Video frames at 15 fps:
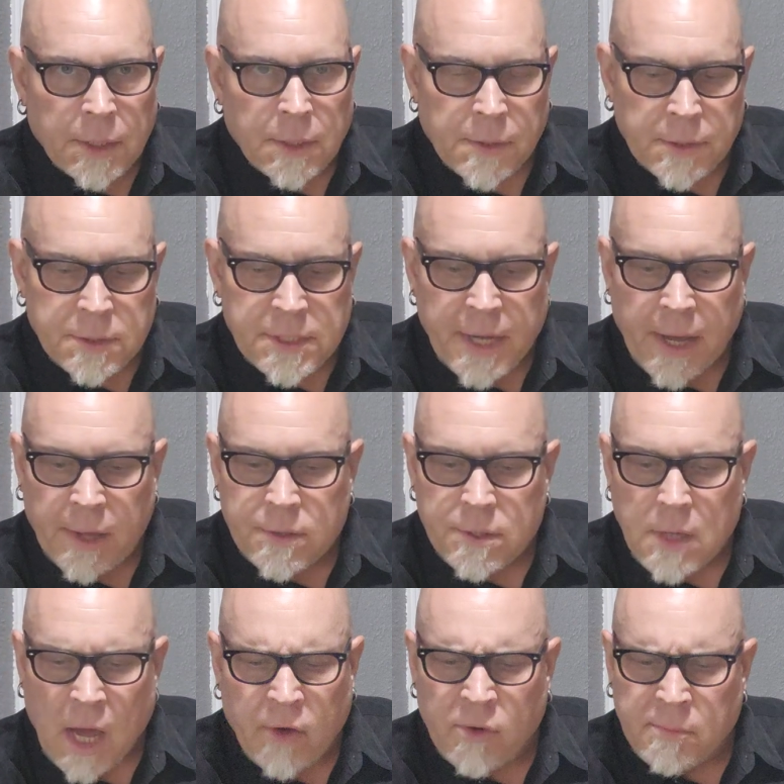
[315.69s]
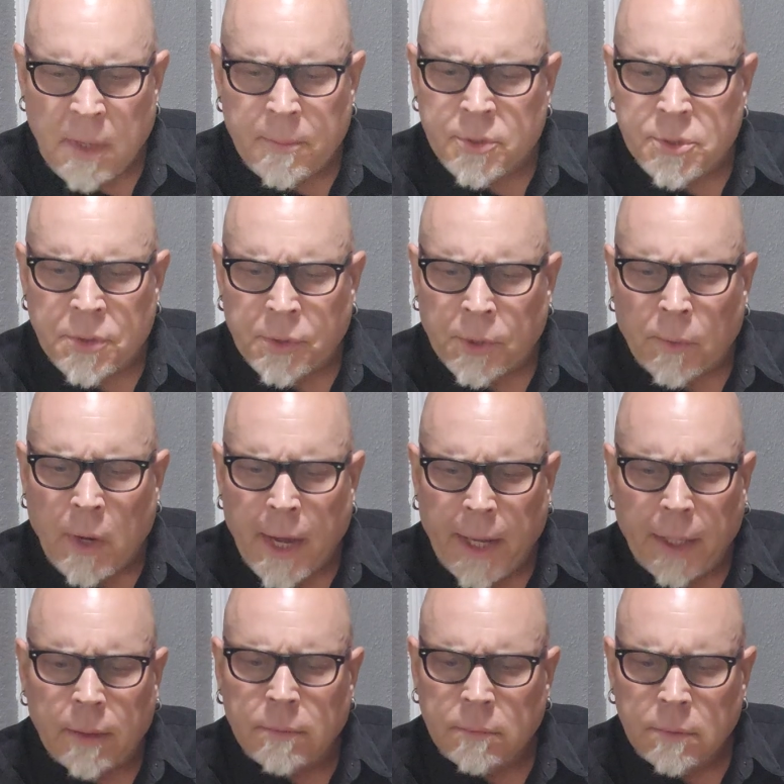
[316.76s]
into the desk. I don't remember doing it
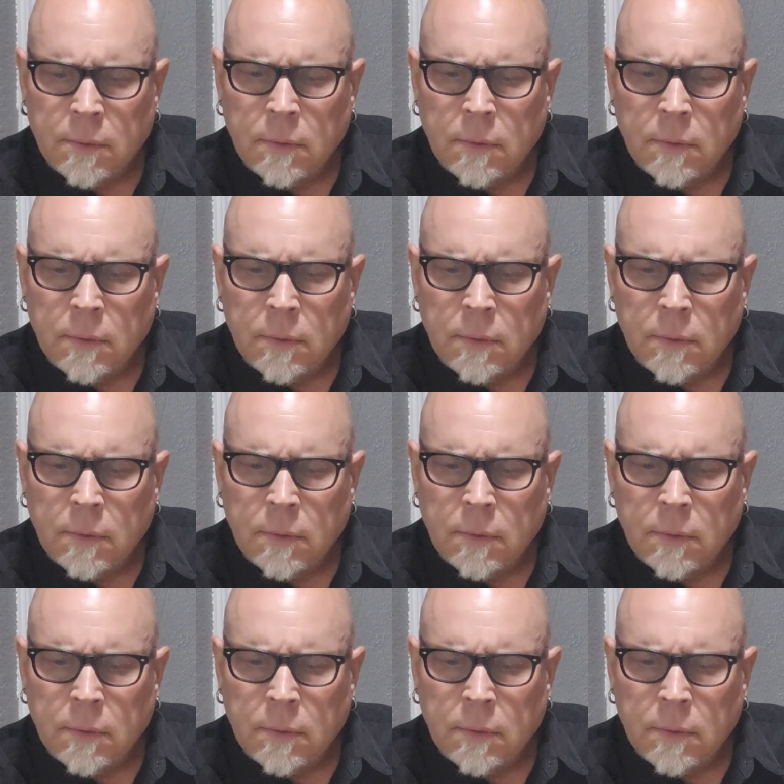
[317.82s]
right.